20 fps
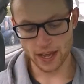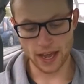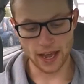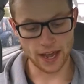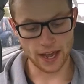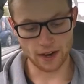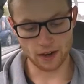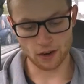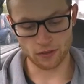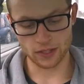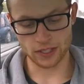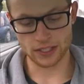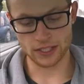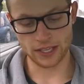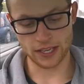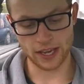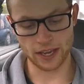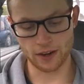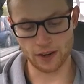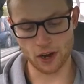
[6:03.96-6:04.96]
And obviously,
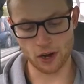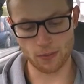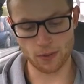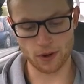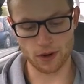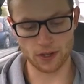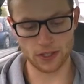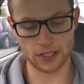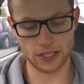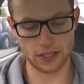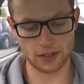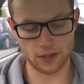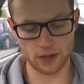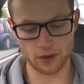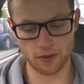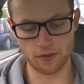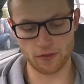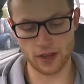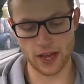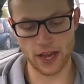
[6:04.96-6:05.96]
yeah, no protein,
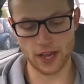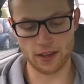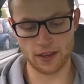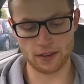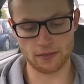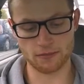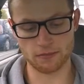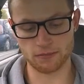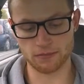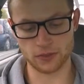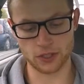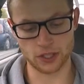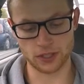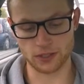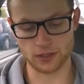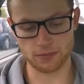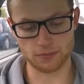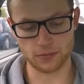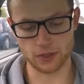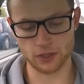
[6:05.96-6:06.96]
no fat, and
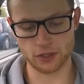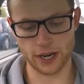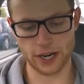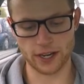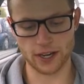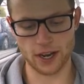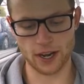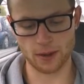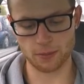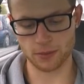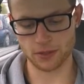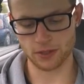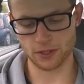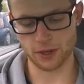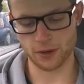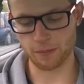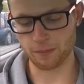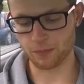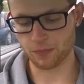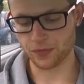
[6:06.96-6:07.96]
just straight carbs.
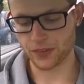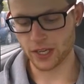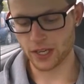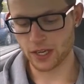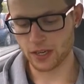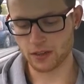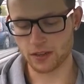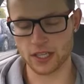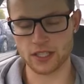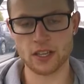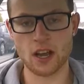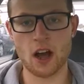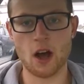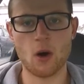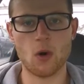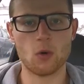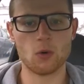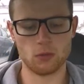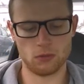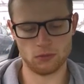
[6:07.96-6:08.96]
So this
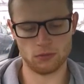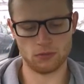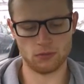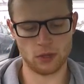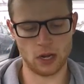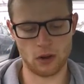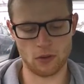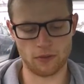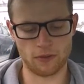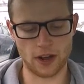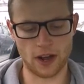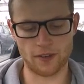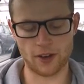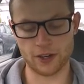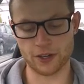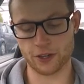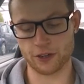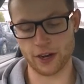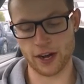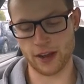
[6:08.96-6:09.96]
whole, well,
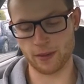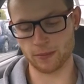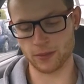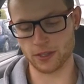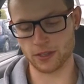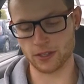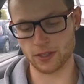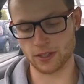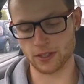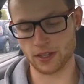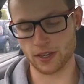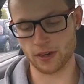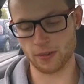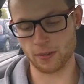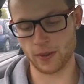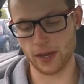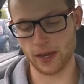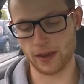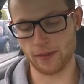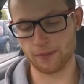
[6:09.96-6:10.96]
500 grams is gonna
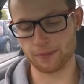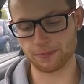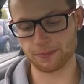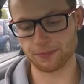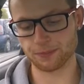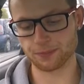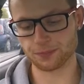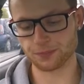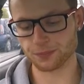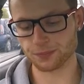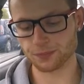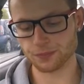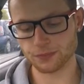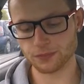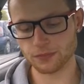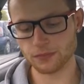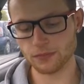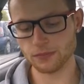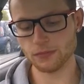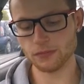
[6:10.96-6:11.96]
be
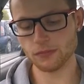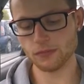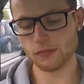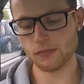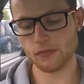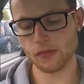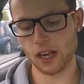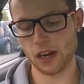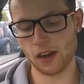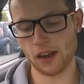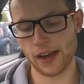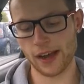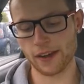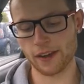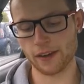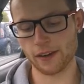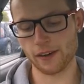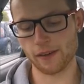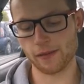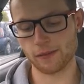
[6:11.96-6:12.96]

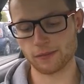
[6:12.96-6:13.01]
like